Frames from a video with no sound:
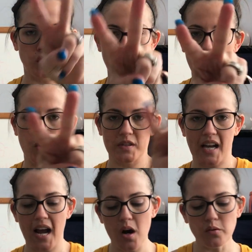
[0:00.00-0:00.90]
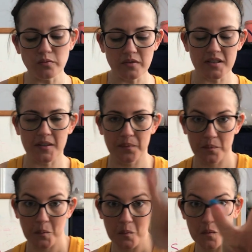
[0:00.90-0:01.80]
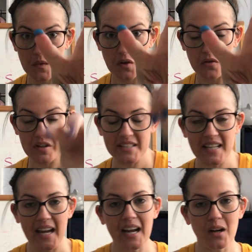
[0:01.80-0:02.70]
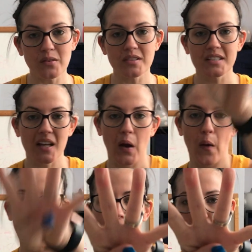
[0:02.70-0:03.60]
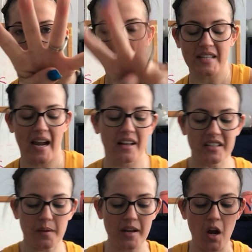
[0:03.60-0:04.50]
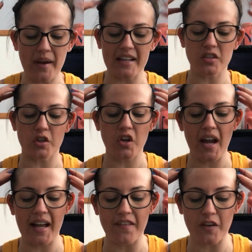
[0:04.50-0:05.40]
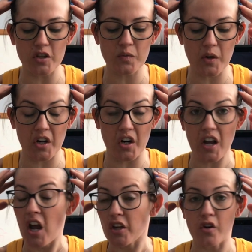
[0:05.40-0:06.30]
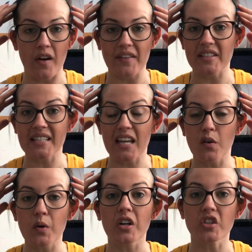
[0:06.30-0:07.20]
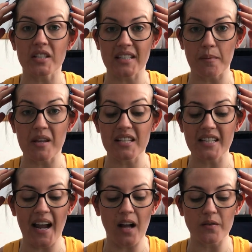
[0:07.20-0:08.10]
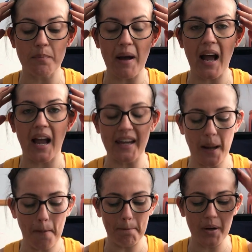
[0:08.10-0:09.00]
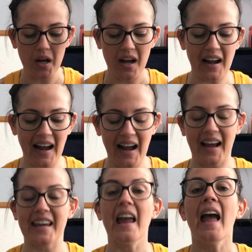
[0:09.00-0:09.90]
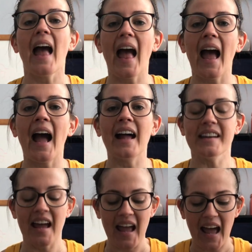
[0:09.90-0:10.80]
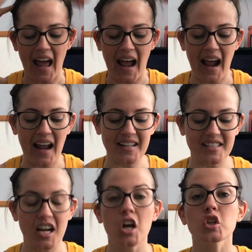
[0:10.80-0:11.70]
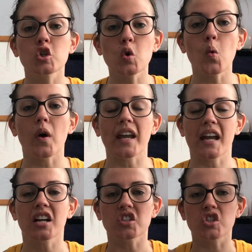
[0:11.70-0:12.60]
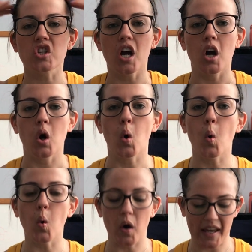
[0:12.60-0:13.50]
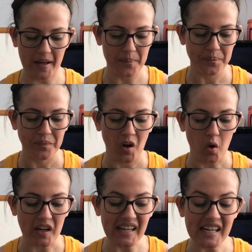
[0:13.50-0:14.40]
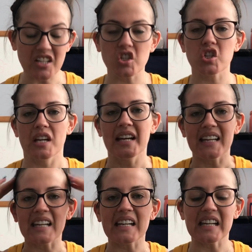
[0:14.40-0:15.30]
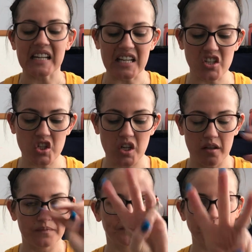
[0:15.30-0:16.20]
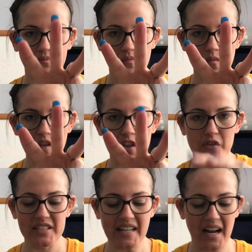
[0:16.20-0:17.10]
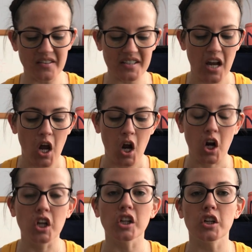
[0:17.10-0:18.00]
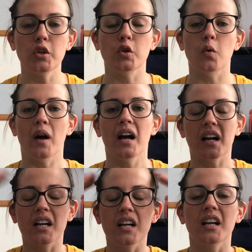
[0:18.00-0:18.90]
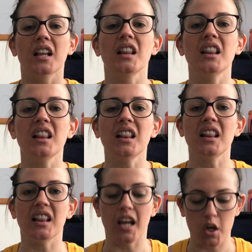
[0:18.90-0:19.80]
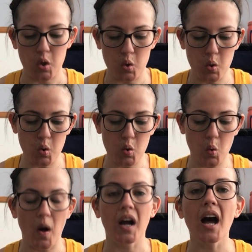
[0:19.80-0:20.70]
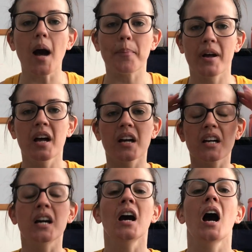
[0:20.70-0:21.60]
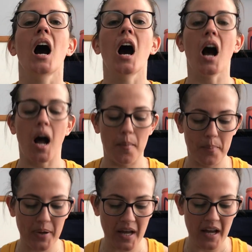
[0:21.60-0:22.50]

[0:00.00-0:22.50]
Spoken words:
2 sounds, 3 sounds, 4 sounds. Here we go. Hands on your head. First word. You don't have to say the word. Just give me the sounds. Buy, b, I. Add, add. Joy, j, oi. Each, each. 3 sounds. Glue, g, l, oo. Cup, k, up.